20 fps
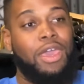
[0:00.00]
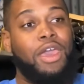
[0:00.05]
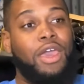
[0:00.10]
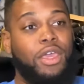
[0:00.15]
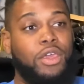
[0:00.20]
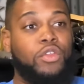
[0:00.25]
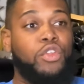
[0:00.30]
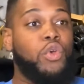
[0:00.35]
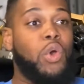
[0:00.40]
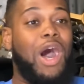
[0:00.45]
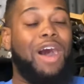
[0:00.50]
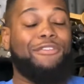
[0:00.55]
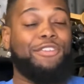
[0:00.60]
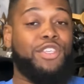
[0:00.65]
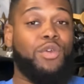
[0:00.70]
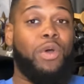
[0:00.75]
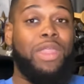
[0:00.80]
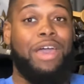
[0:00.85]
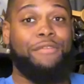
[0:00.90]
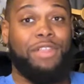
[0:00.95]
You do
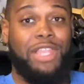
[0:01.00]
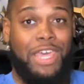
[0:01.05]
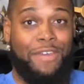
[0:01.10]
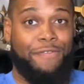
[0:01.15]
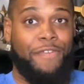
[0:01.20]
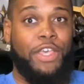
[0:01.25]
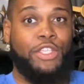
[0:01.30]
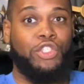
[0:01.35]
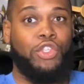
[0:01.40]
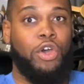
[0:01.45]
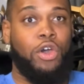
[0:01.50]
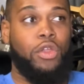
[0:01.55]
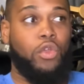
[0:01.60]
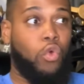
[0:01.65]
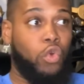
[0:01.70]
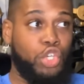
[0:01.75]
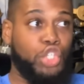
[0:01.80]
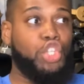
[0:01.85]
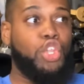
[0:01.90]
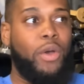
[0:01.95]
obviously want to have a life vest on,
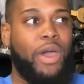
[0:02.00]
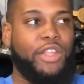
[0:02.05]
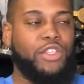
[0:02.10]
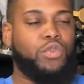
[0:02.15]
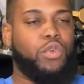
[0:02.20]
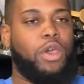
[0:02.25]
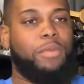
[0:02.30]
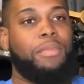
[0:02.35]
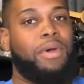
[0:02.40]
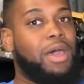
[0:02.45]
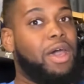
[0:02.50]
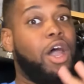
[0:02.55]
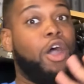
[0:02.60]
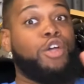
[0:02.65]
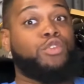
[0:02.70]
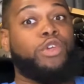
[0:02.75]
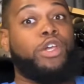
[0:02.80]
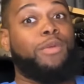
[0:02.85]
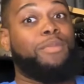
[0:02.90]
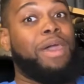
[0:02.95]
or just know how to swim. I
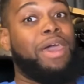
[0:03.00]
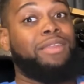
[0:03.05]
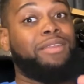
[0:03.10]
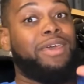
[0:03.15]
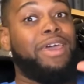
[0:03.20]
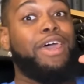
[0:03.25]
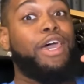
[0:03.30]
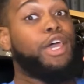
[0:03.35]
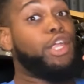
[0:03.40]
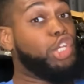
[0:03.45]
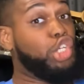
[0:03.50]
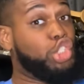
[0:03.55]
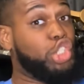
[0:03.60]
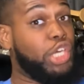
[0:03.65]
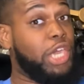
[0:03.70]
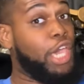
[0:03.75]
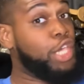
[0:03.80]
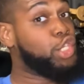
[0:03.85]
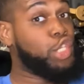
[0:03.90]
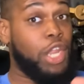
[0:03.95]
always recommend, just in
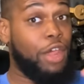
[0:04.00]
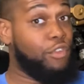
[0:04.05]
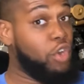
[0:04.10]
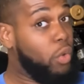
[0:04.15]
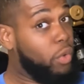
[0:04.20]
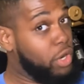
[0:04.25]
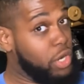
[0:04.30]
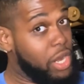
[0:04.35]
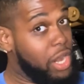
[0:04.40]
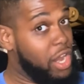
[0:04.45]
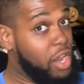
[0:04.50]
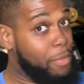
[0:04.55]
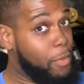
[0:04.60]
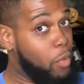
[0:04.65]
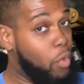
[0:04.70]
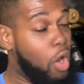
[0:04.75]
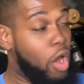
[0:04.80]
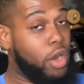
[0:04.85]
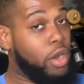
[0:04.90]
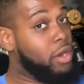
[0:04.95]
case, you never know where you're going to end up in
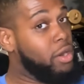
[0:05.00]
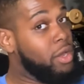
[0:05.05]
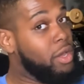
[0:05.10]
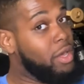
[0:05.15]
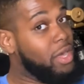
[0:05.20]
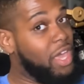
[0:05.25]
water.